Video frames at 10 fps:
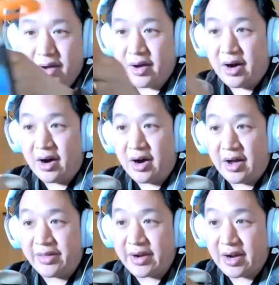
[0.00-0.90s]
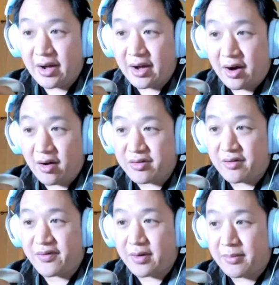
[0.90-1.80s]
And then also
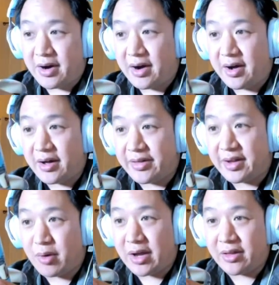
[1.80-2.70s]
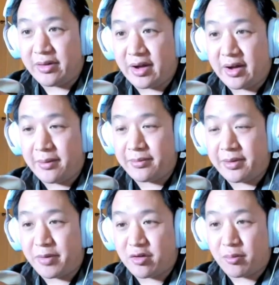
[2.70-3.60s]
from
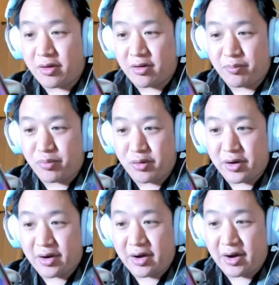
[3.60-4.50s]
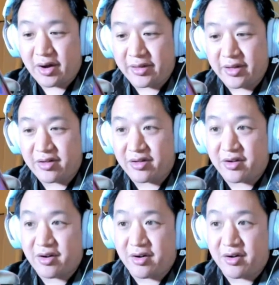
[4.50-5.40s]
the Bissell Brothers Brewing, this is
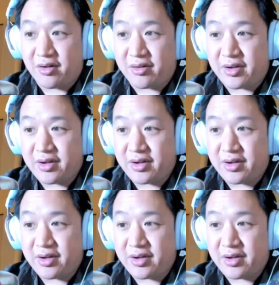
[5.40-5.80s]
called